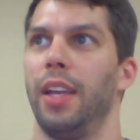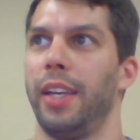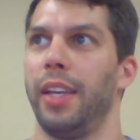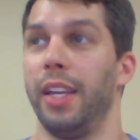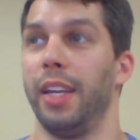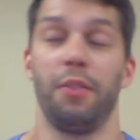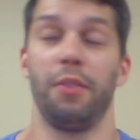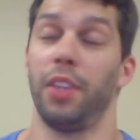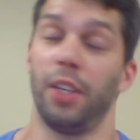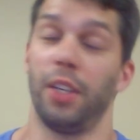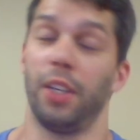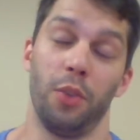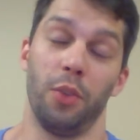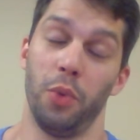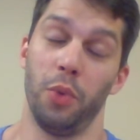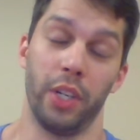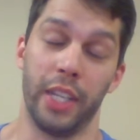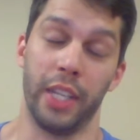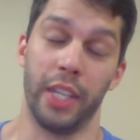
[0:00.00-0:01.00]
can't even think of the
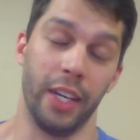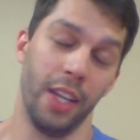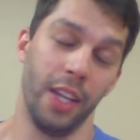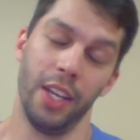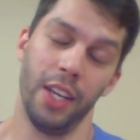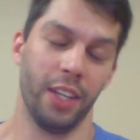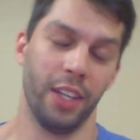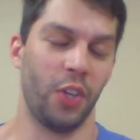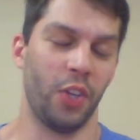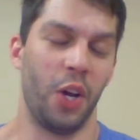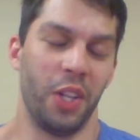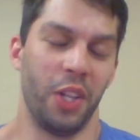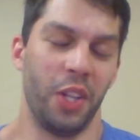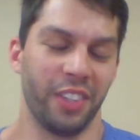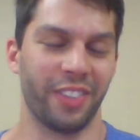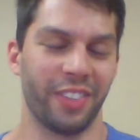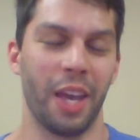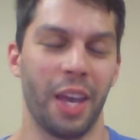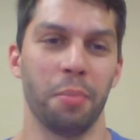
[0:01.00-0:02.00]
word again. It's all
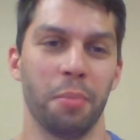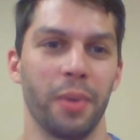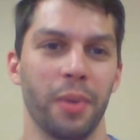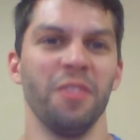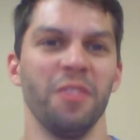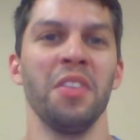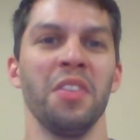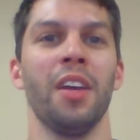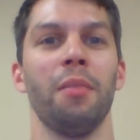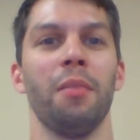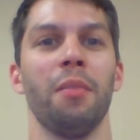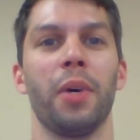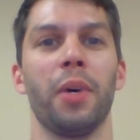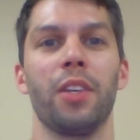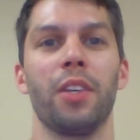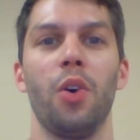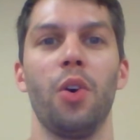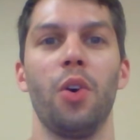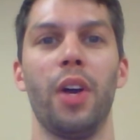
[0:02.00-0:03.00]
escaping me.
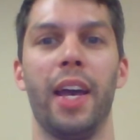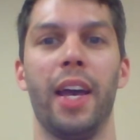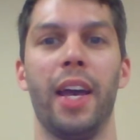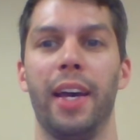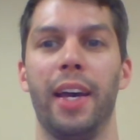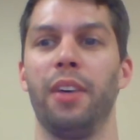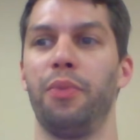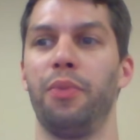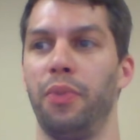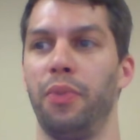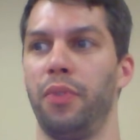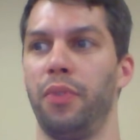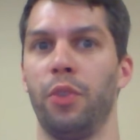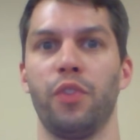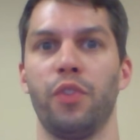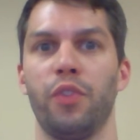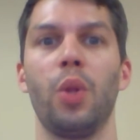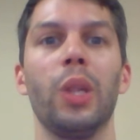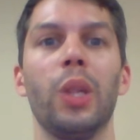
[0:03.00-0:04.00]
But
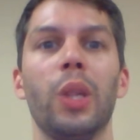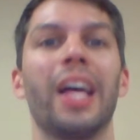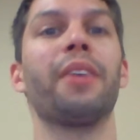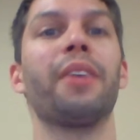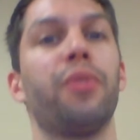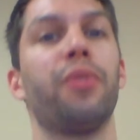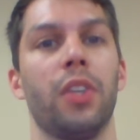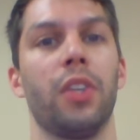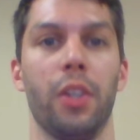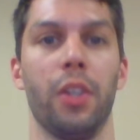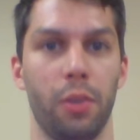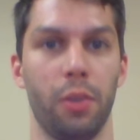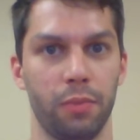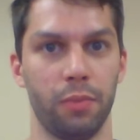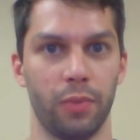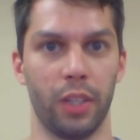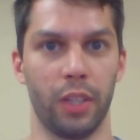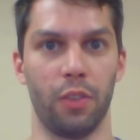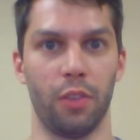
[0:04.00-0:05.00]
there's no life to you,
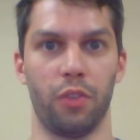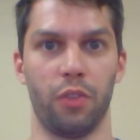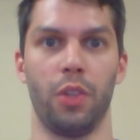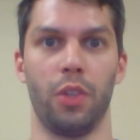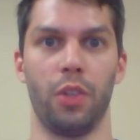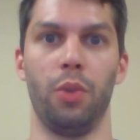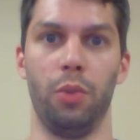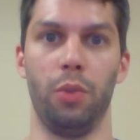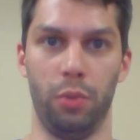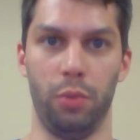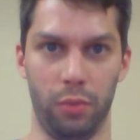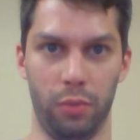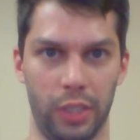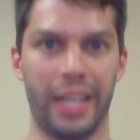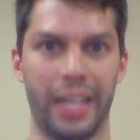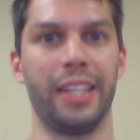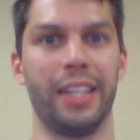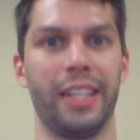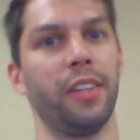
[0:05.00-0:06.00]
right? There's no
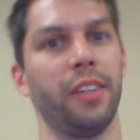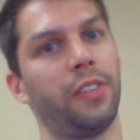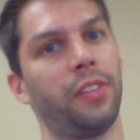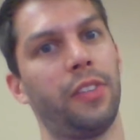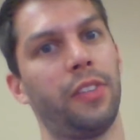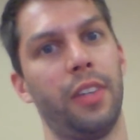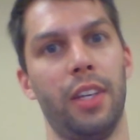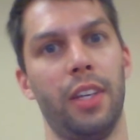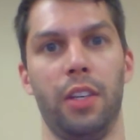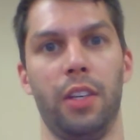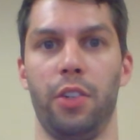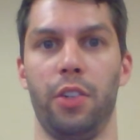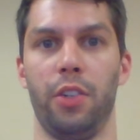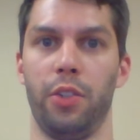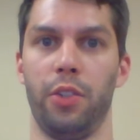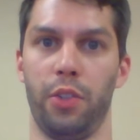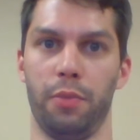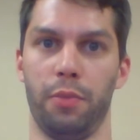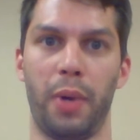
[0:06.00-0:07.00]
lightness in
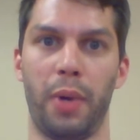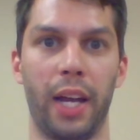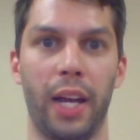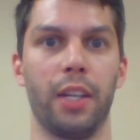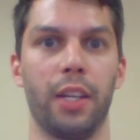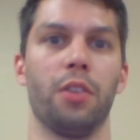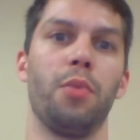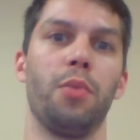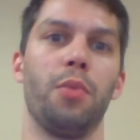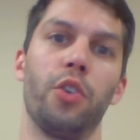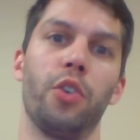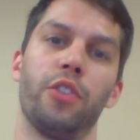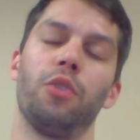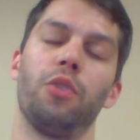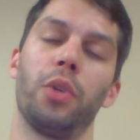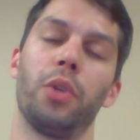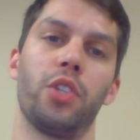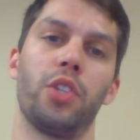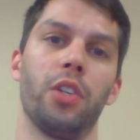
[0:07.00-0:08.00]
your body, your
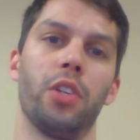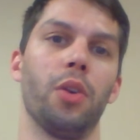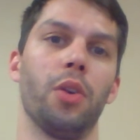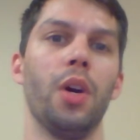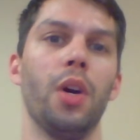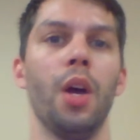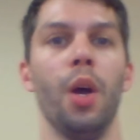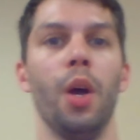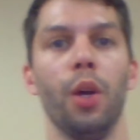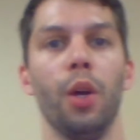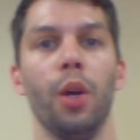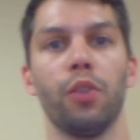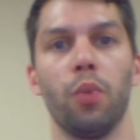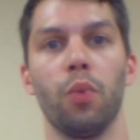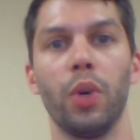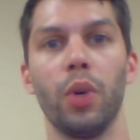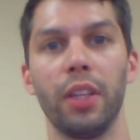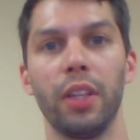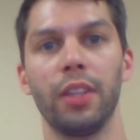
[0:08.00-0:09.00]
emotions, what you do.
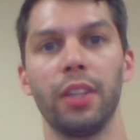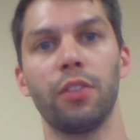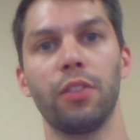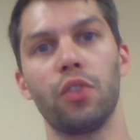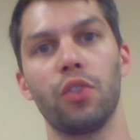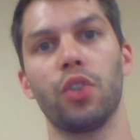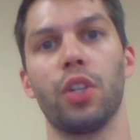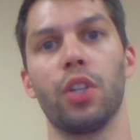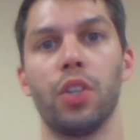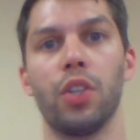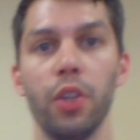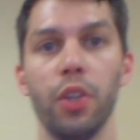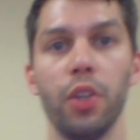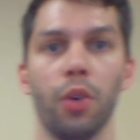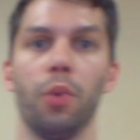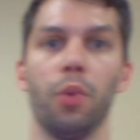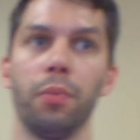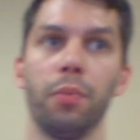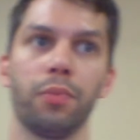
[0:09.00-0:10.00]
So one of the things that you can
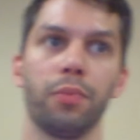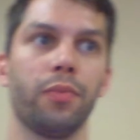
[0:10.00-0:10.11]
do